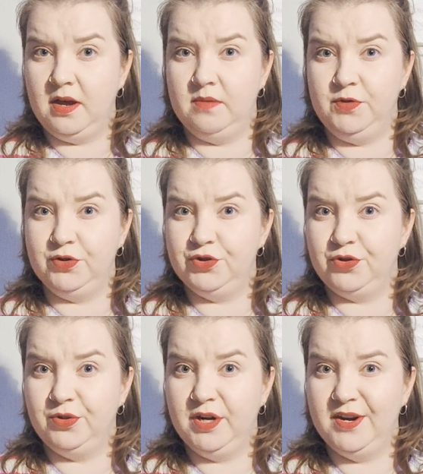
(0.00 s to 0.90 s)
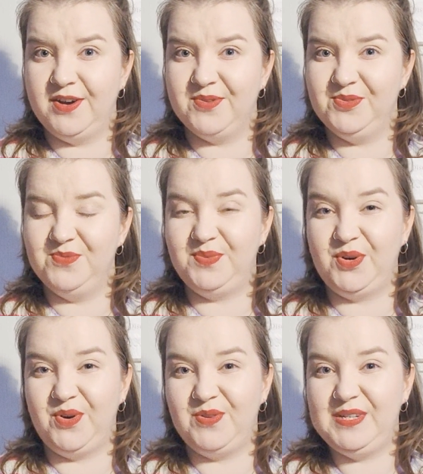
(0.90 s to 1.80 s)
I'm not sure how to
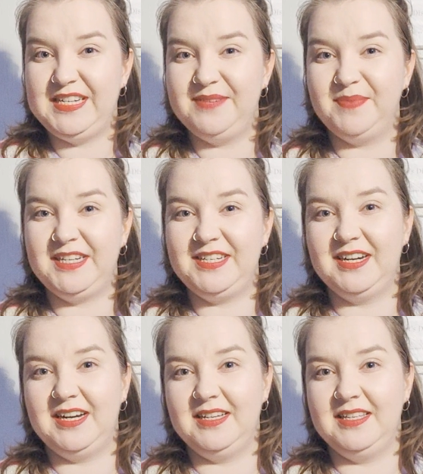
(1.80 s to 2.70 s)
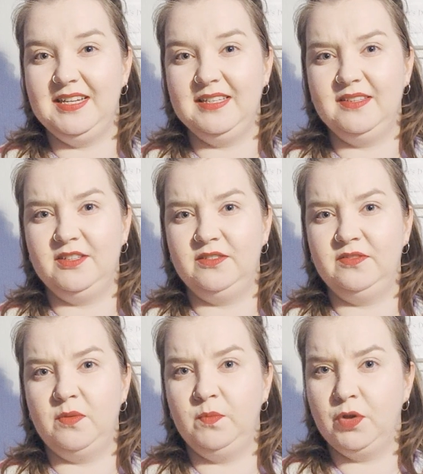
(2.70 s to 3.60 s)
pronounce it, but I think they're
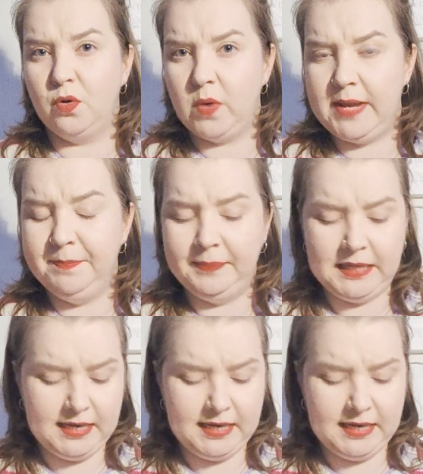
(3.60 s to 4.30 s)
from Norway.